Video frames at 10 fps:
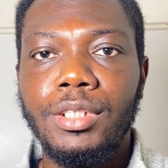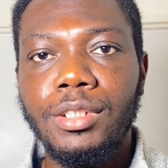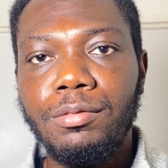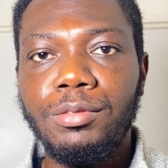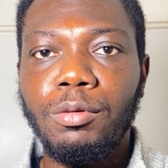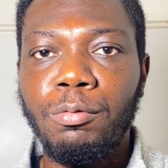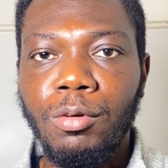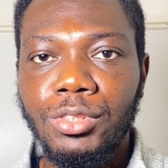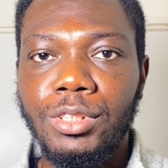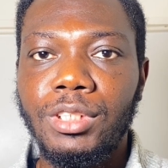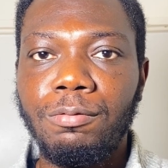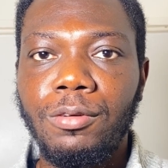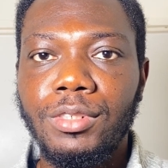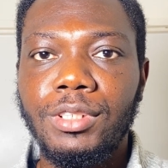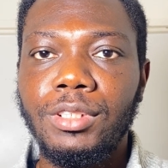if your
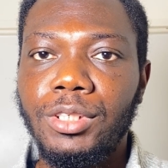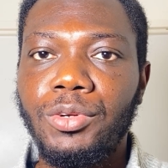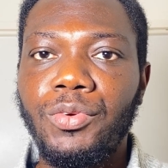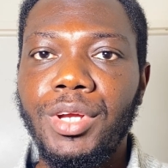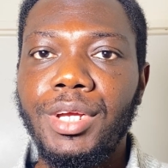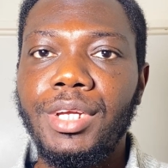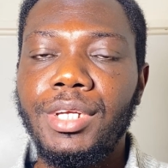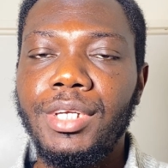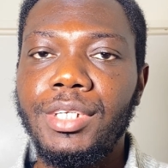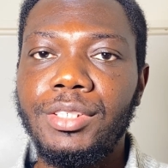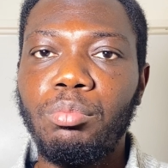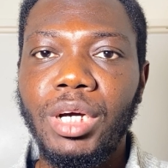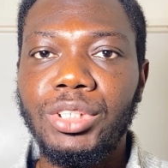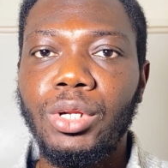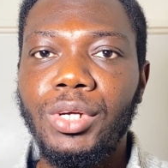first degree is
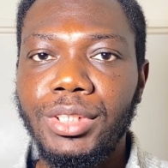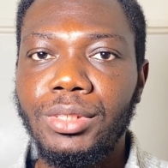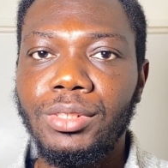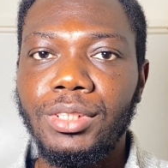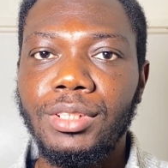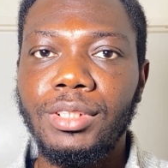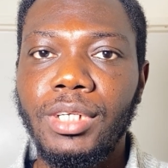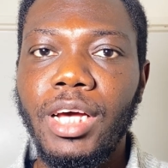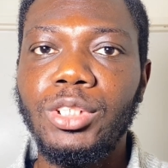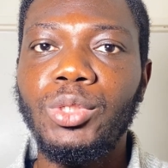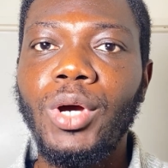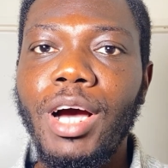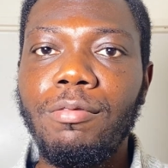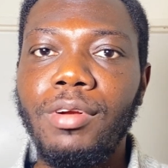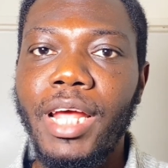bachelor in nursing and you
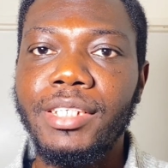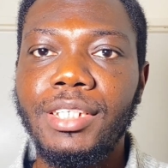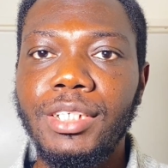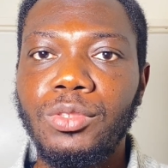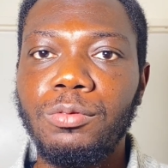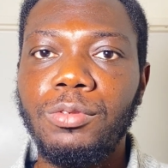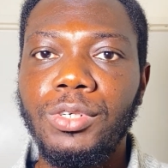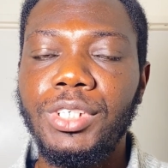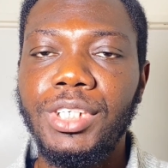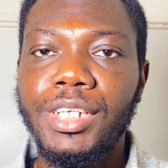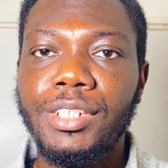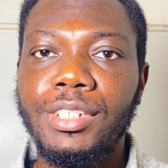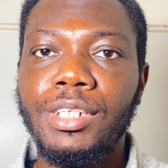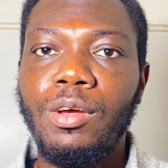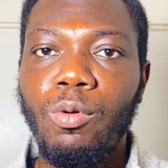have like 3 to 4
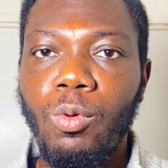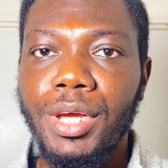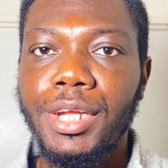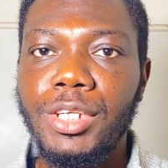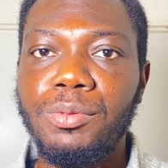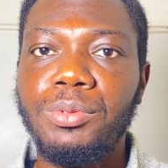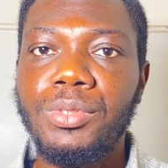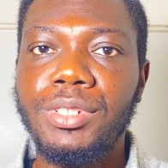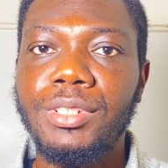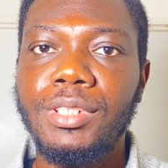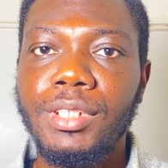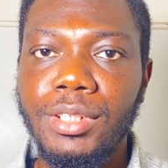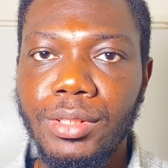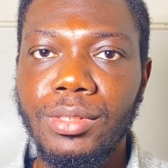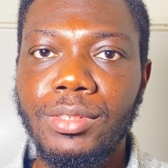years working experience
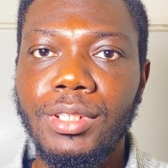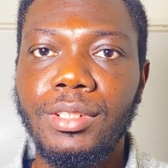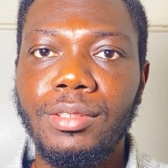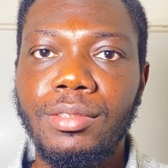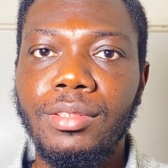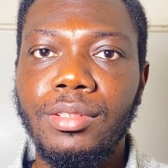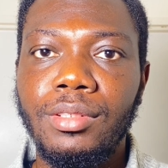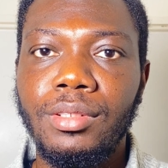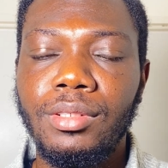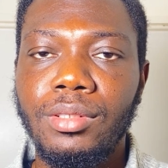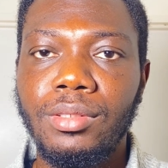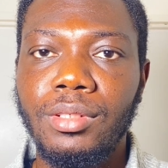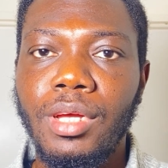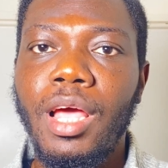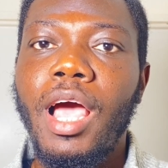in nursing
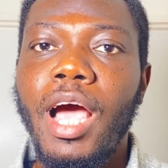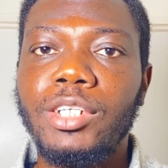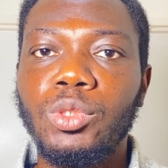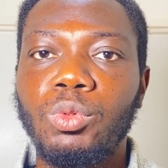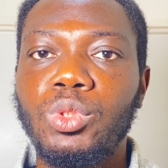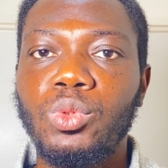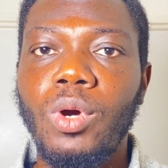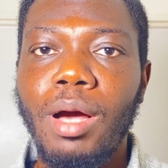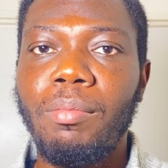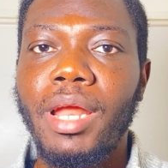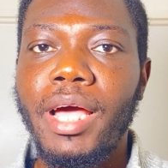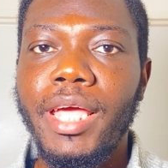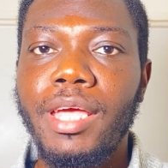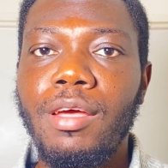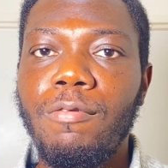and you want to
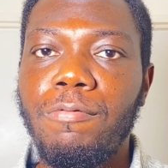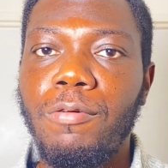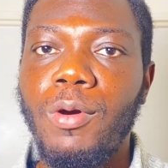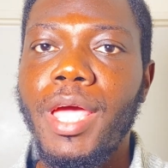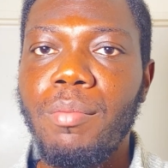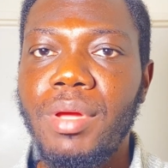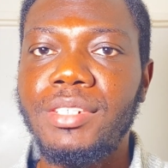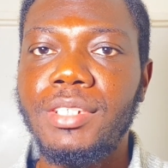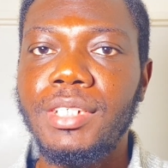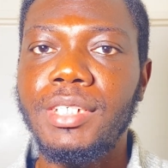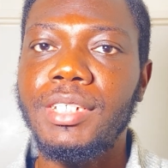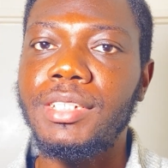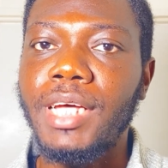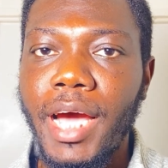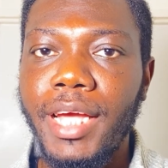apply for MSc
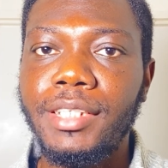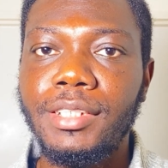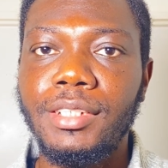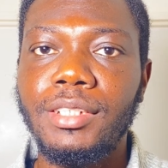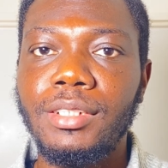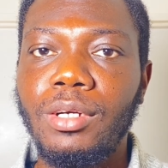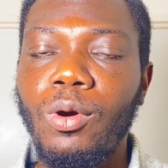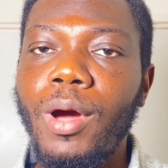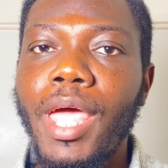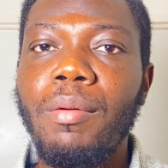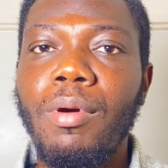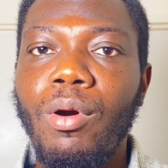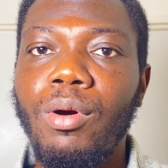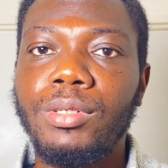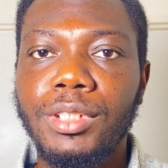in IT
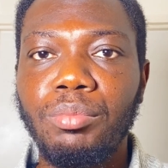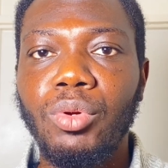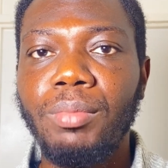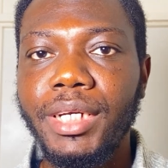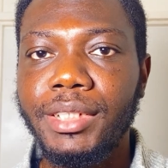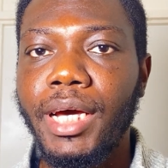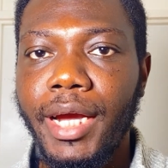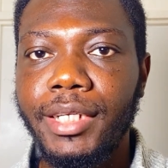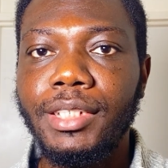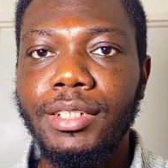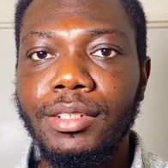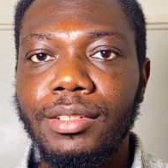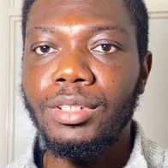or diploma in IT,